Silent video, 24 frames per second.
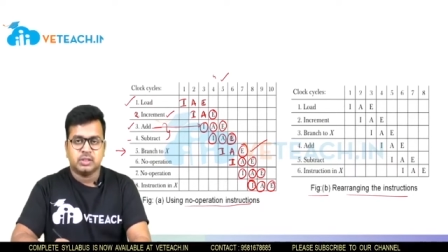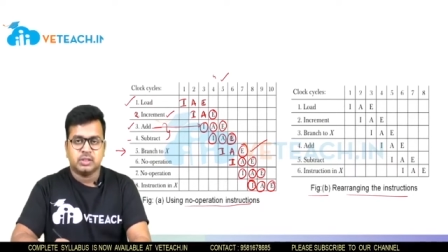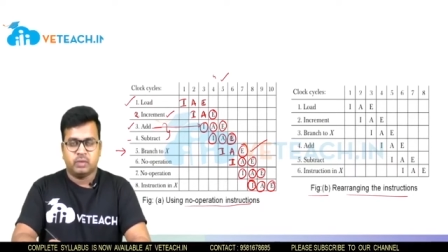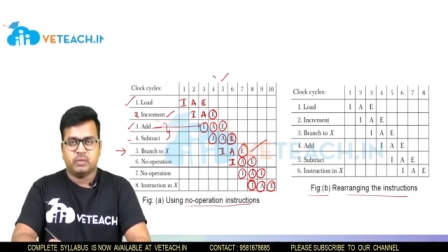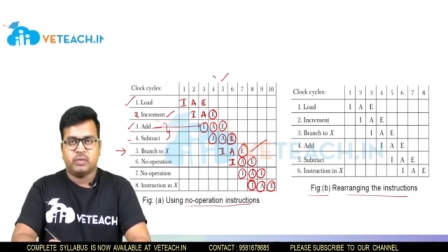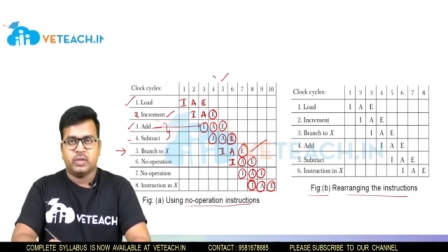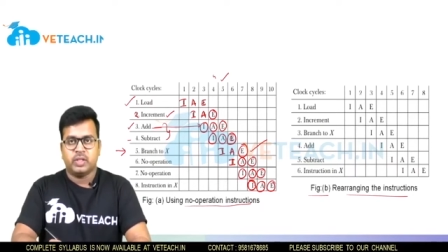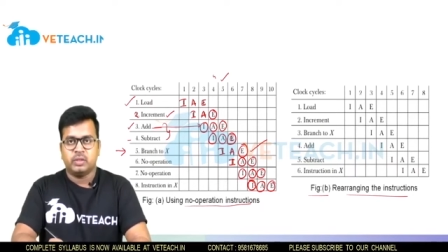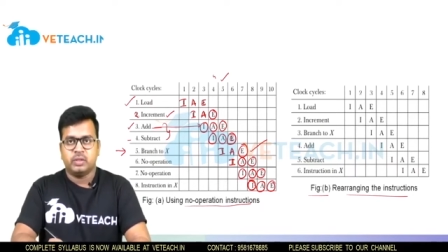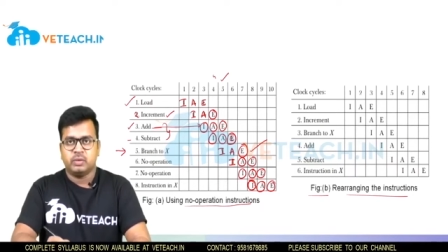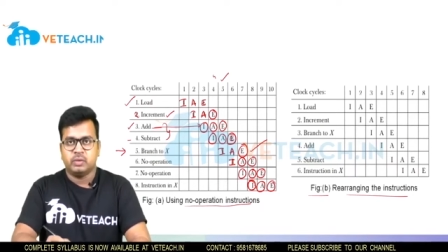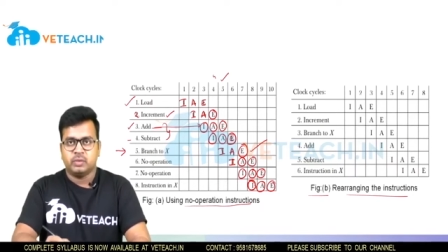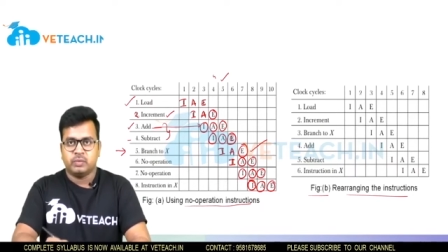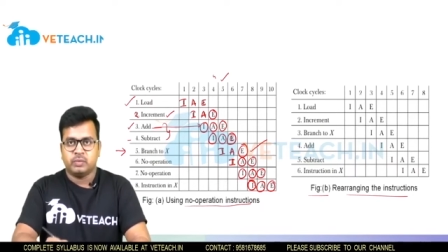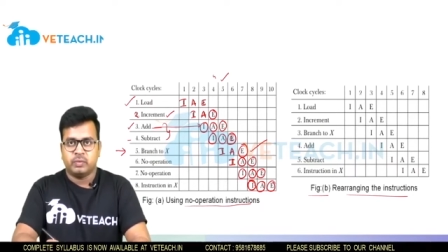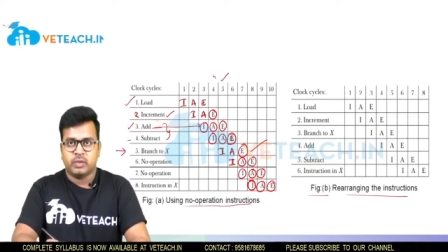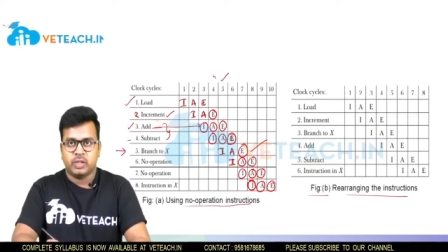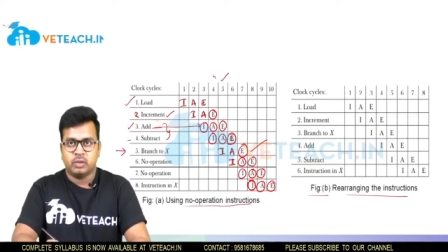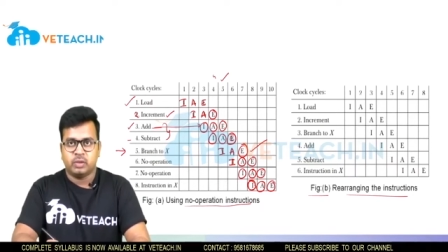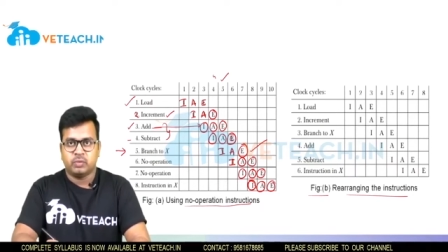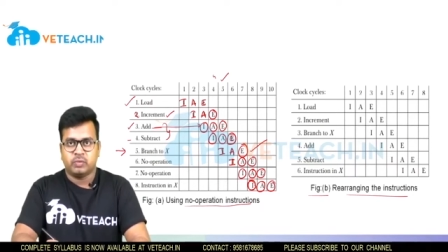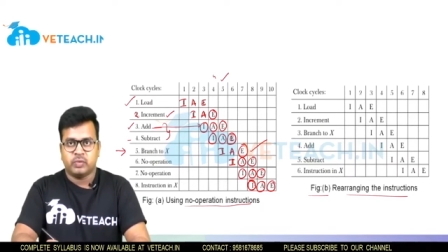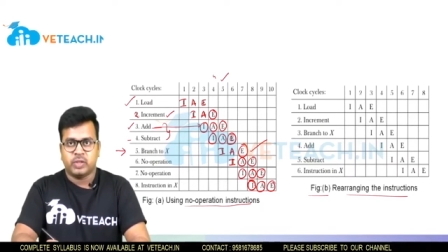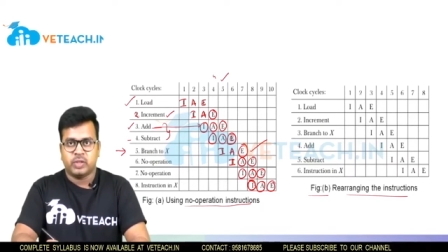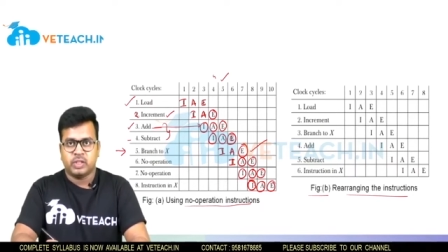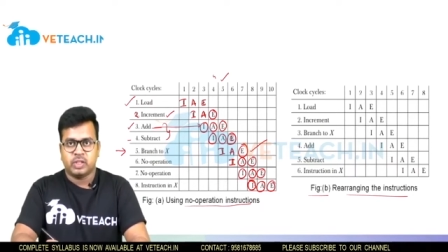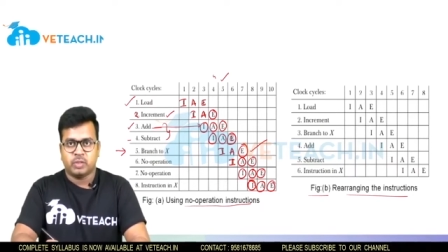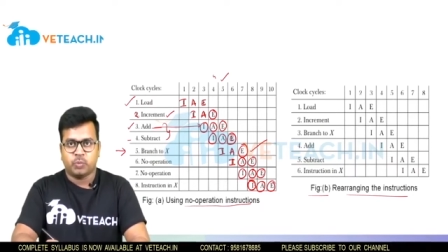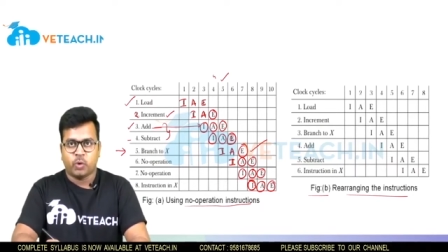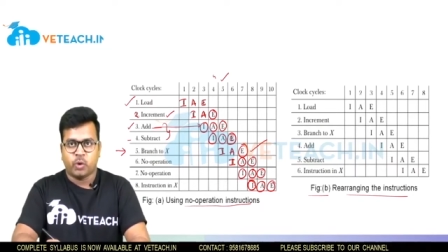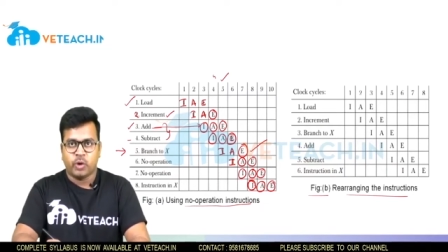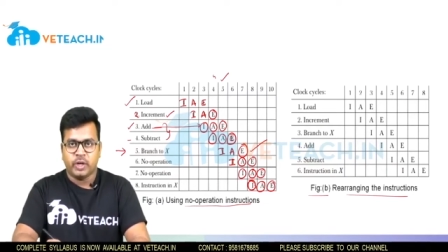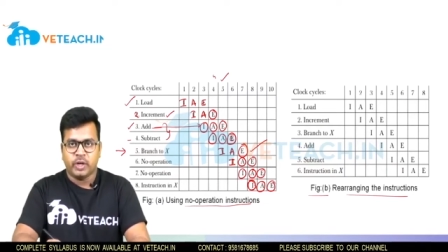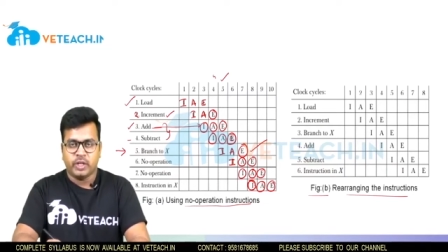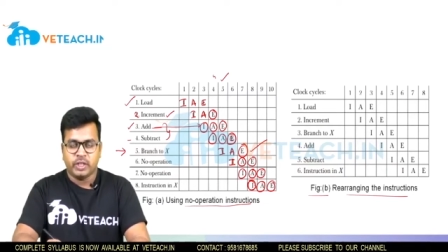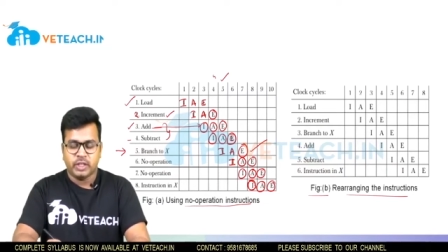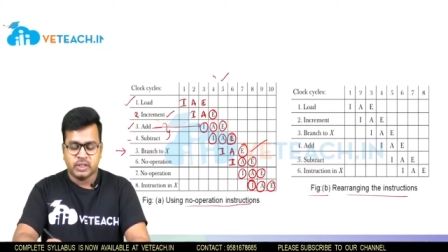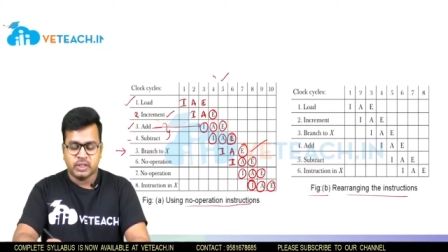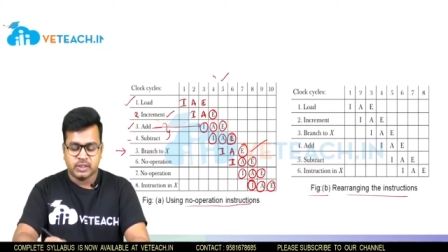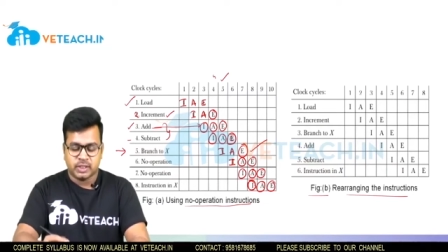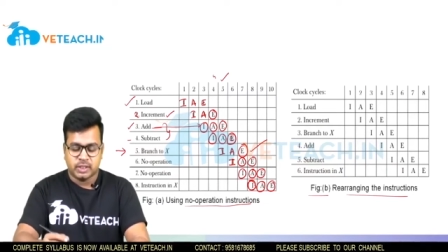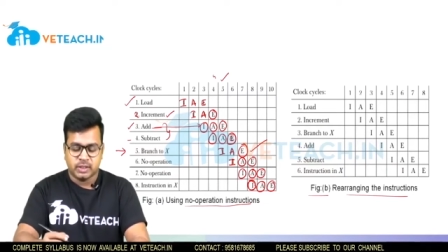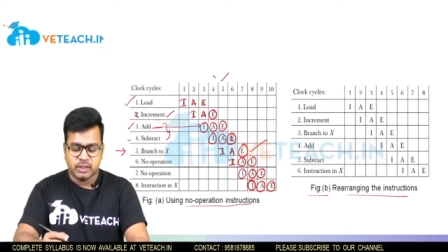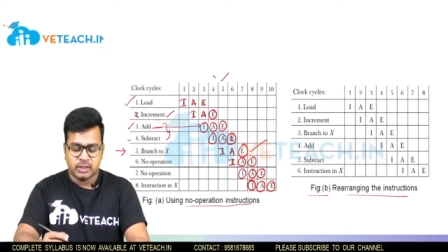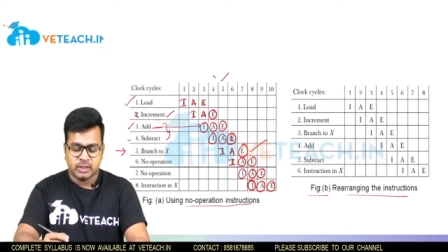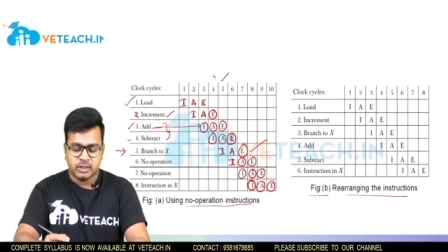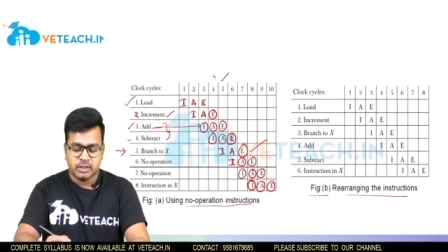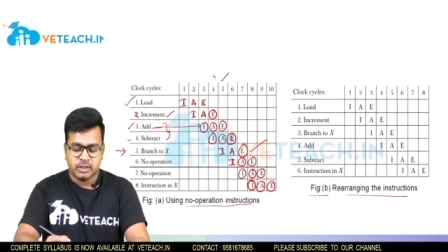when the point is
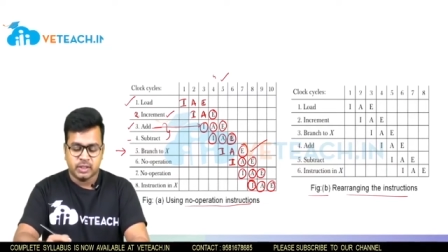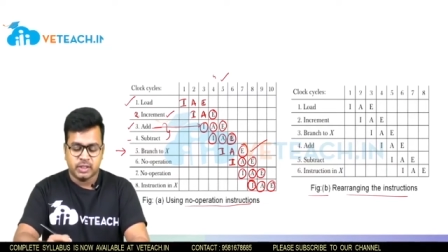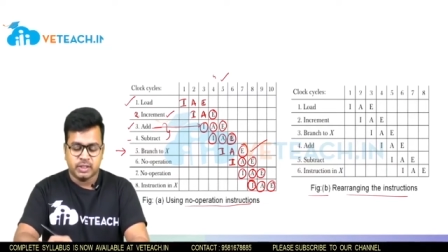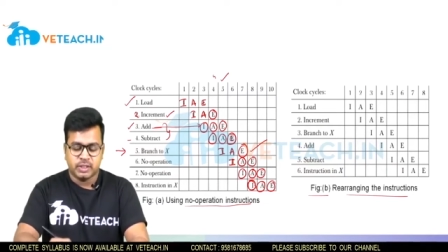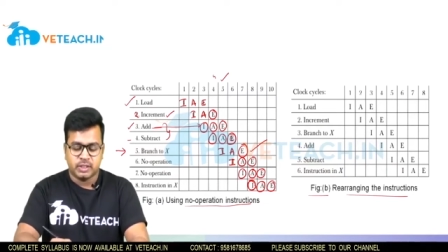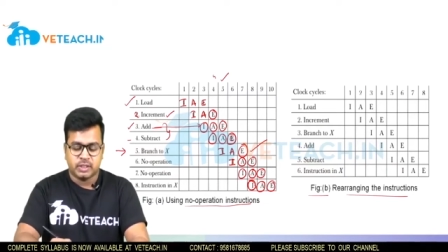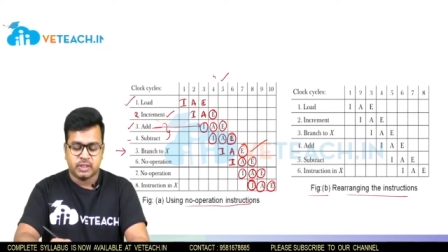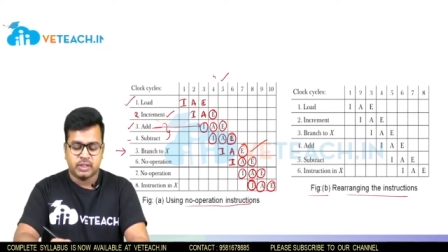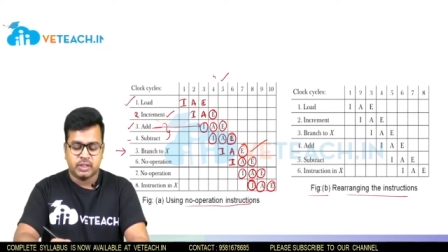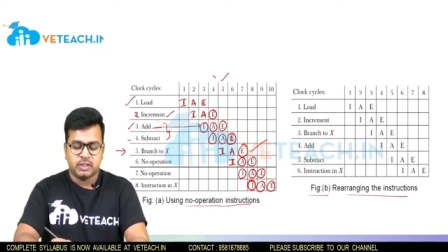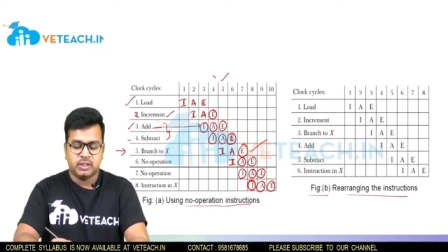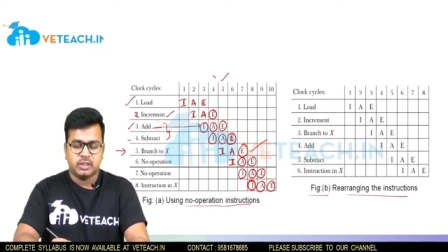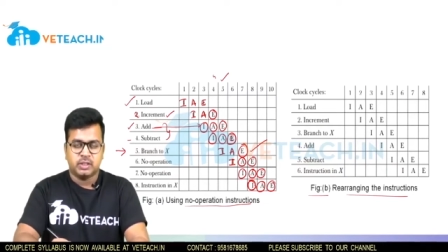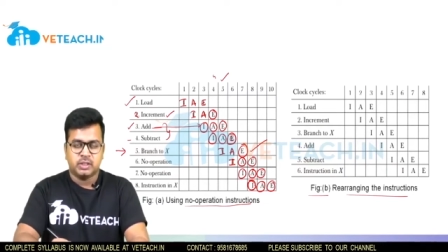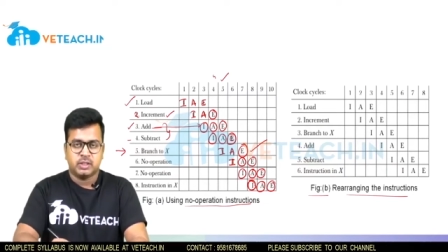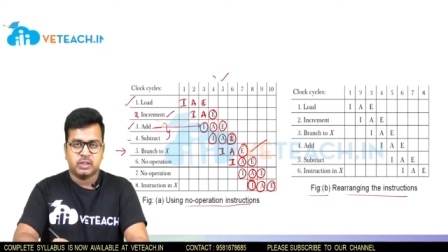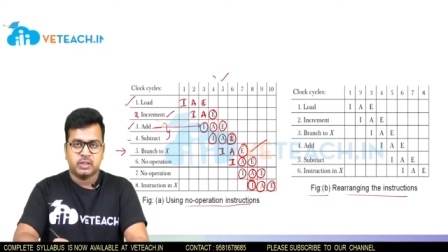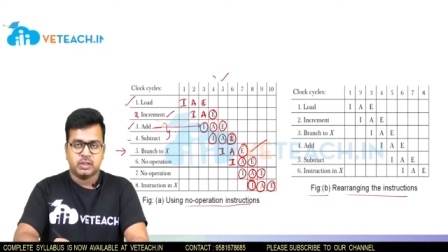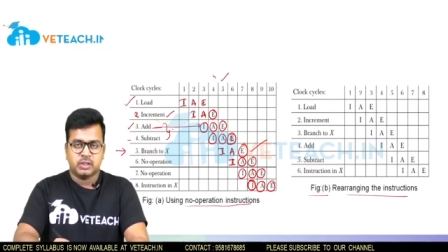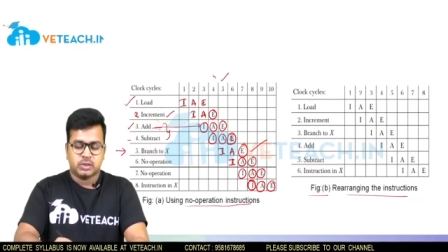entered here.